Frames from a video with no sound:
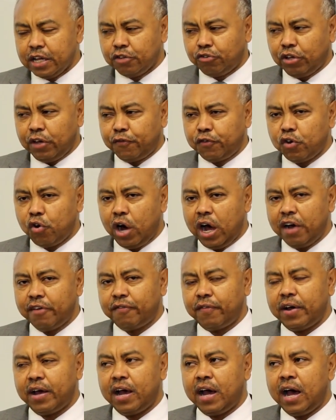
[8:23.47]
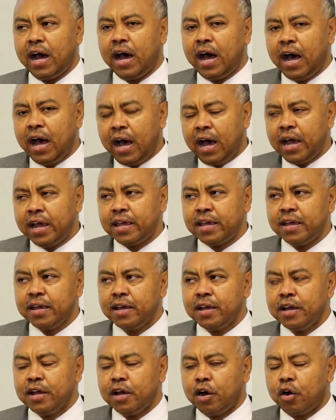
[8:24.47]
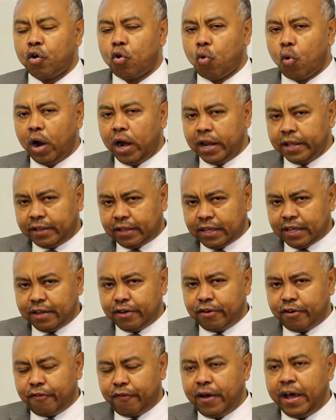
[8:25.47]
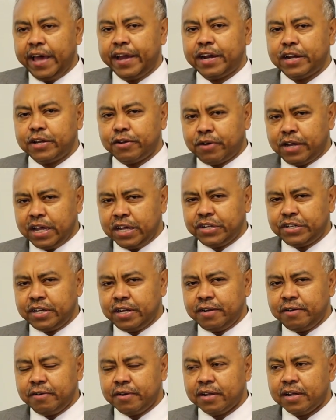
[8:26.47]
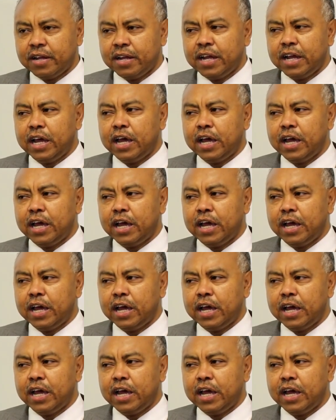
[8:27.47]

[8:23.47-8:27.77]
So if you have a high quality of higher education,